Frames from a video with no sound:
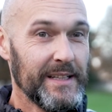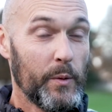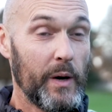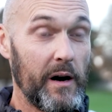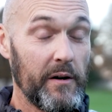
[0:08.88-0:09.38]

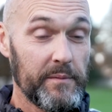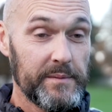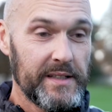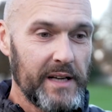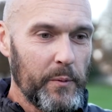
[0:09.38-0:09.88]
Well,
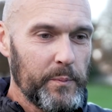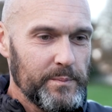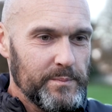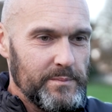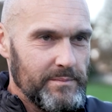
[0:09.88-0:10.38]
you know,
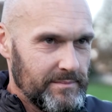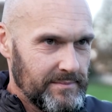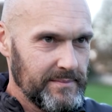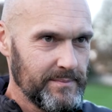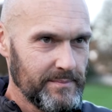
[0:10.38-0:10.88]

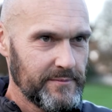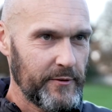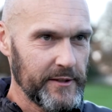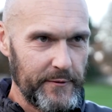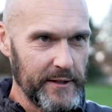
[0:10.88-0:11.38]

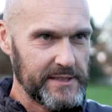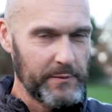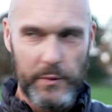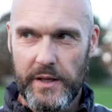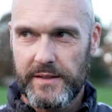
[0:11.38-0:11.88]
first of
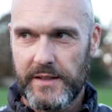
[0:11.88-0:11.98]
all, the,